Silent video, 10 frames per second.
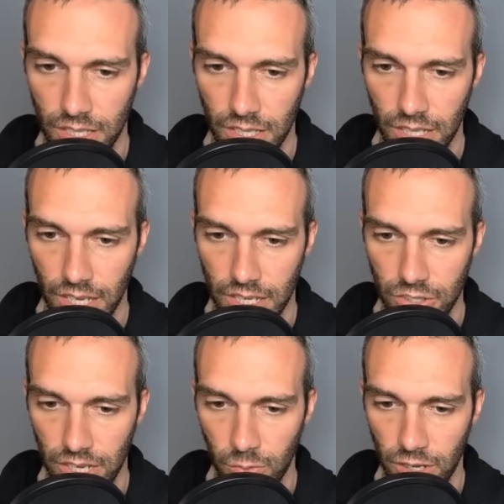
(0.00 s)
And you
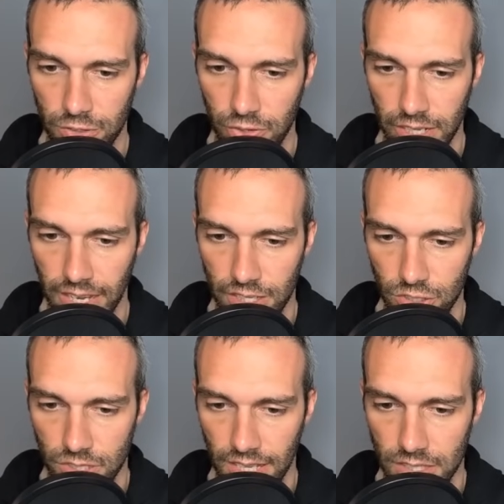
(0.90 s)
got to watch for a catch
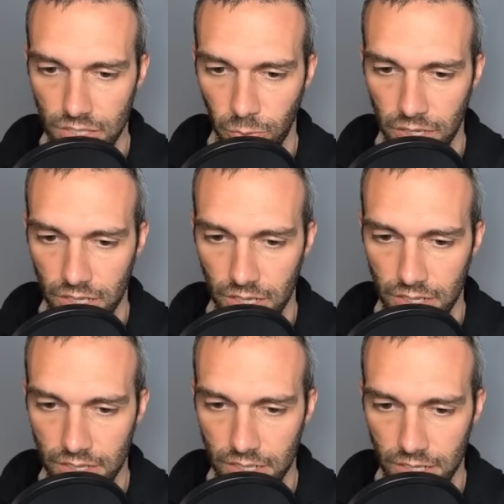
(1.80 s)
because that's their win
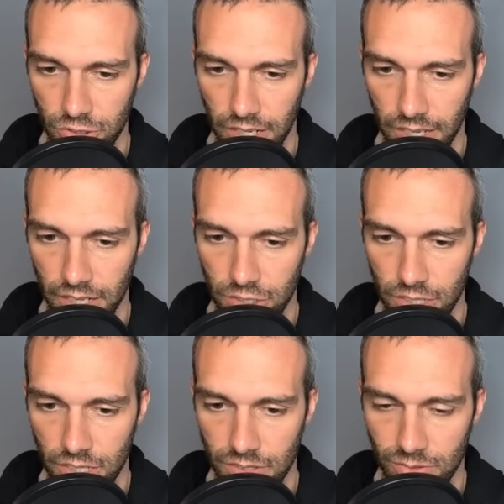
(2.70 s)
con. They're going to try and catch
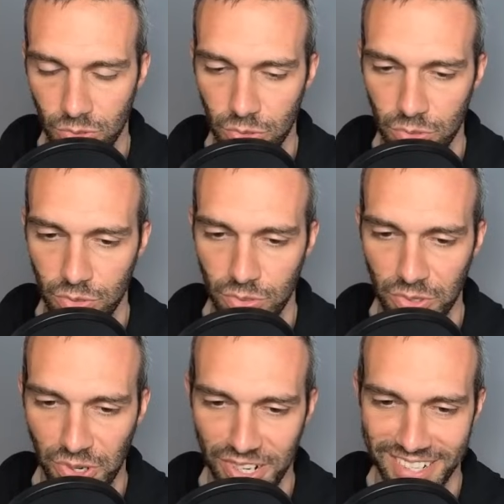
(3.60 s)
here. Ooh.
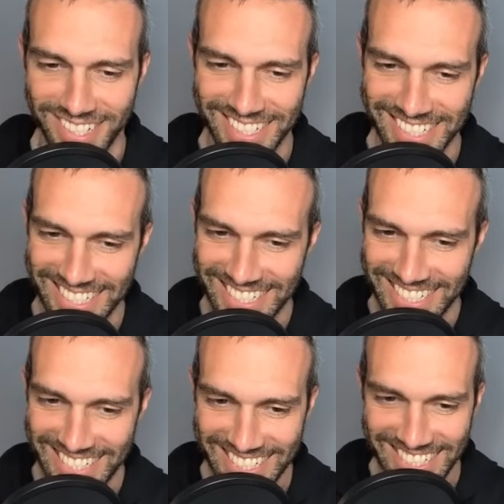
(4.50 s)

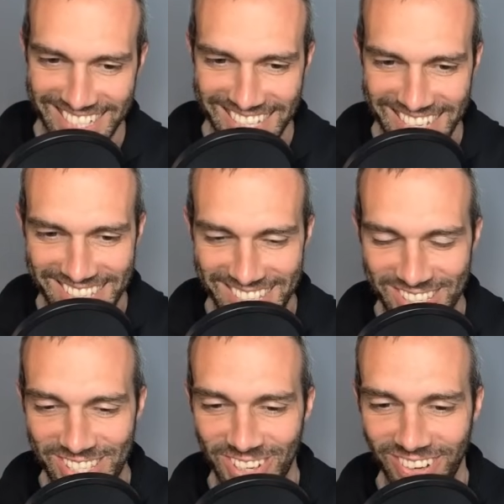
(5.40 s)
This is
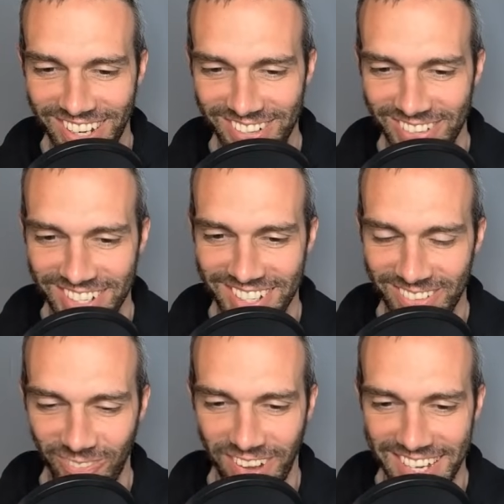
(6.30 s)
so awkward.
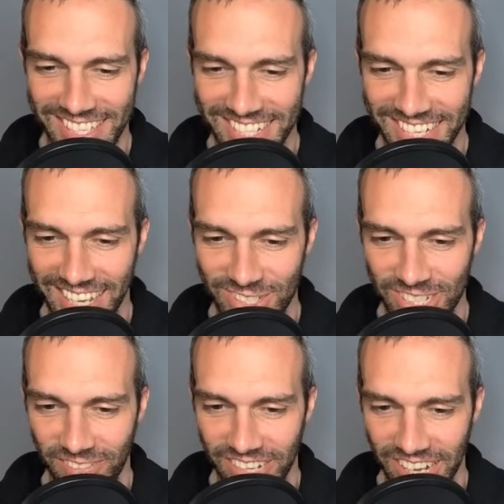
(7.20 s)
When is the catch
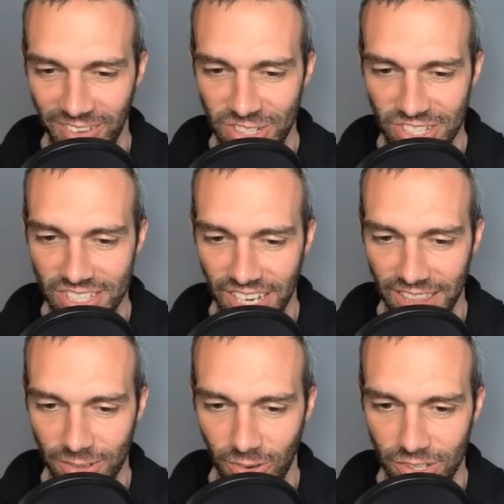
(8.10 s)
coming? I would just not
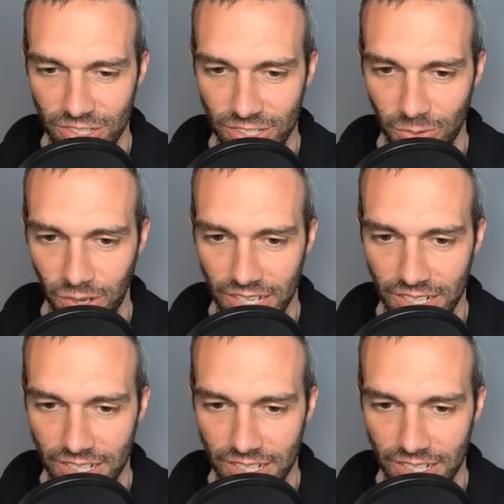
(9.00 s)
throw and just wait.